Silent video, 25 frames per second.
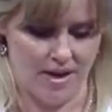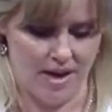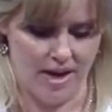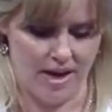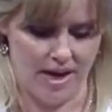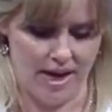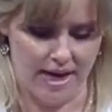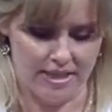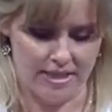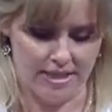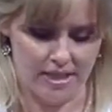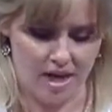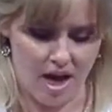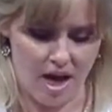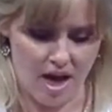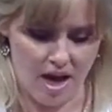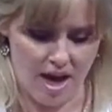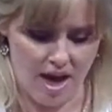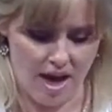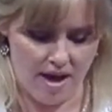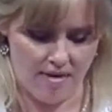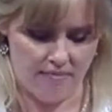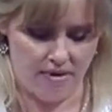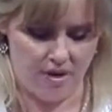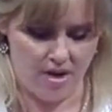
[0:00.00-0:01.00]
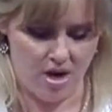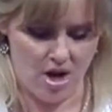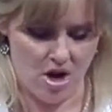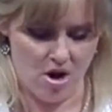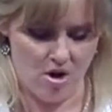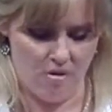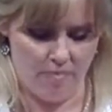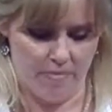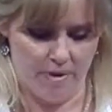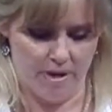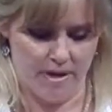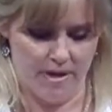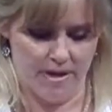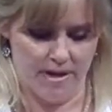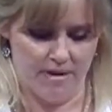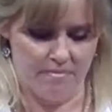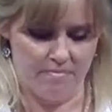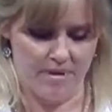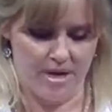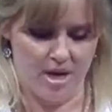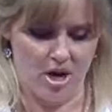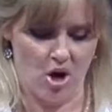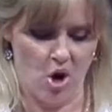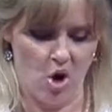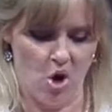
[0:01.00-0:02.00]
And I saw heaven opened,
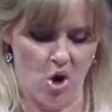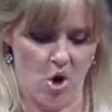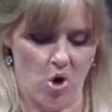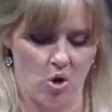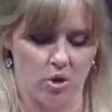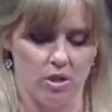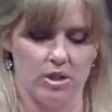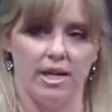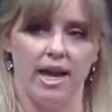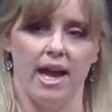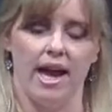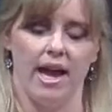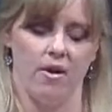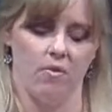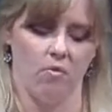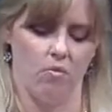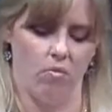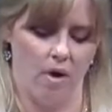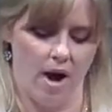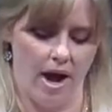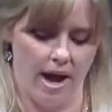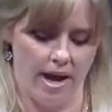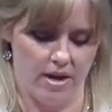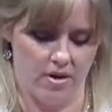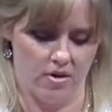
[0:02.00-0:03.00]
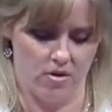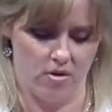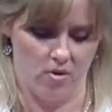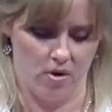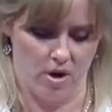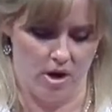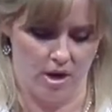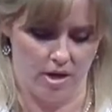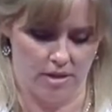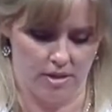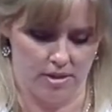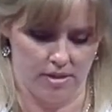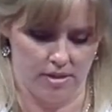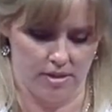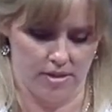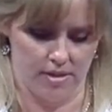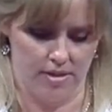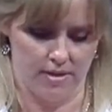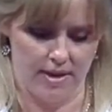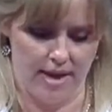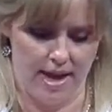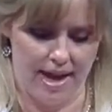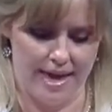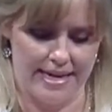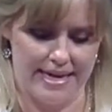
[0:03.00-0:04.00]
and behold, a white horse,
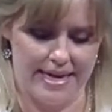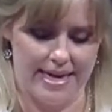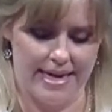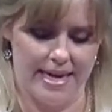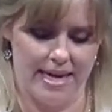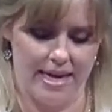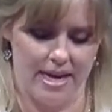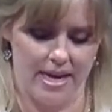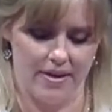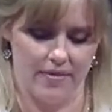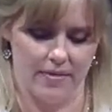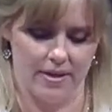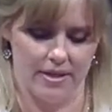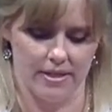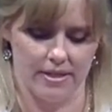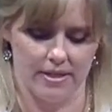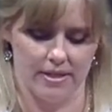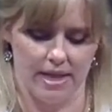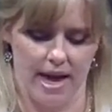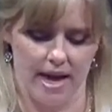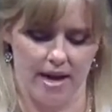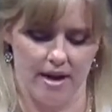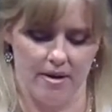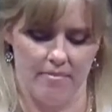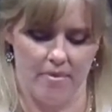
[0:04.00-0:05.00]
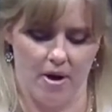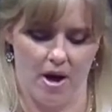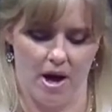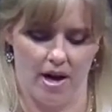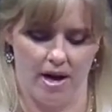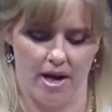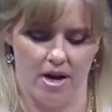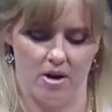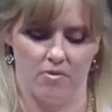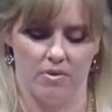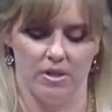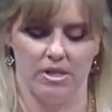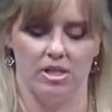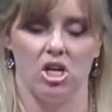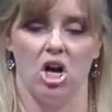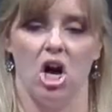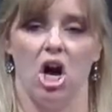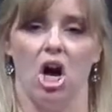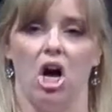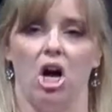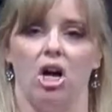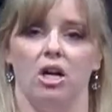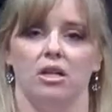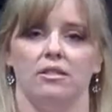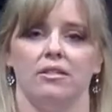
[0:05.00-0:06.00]
and he that sat upon it was
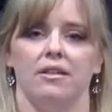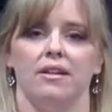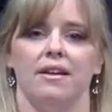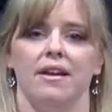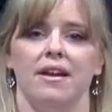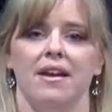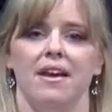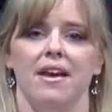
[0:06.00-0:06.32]
called